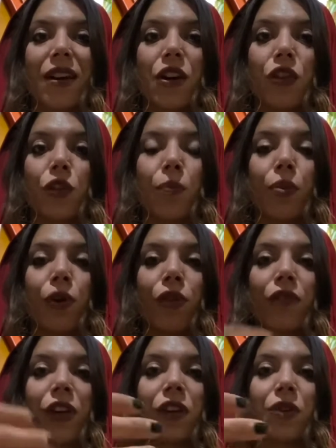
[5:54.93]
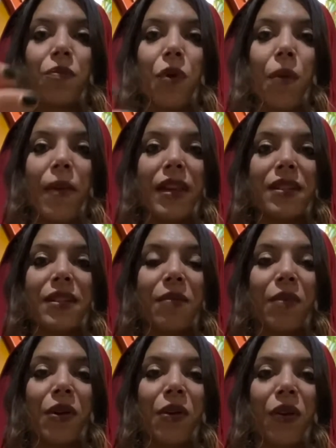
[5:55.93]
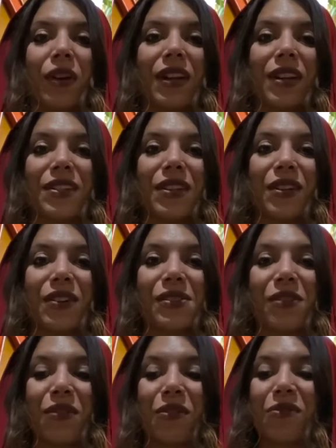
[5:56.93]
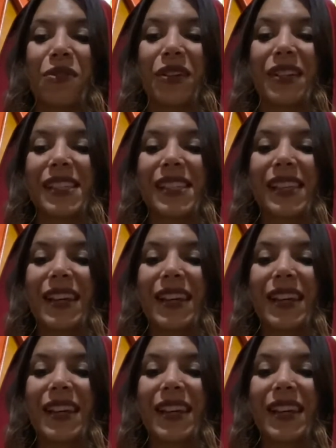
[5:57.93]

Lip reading: The perfect momentum according to your soul force.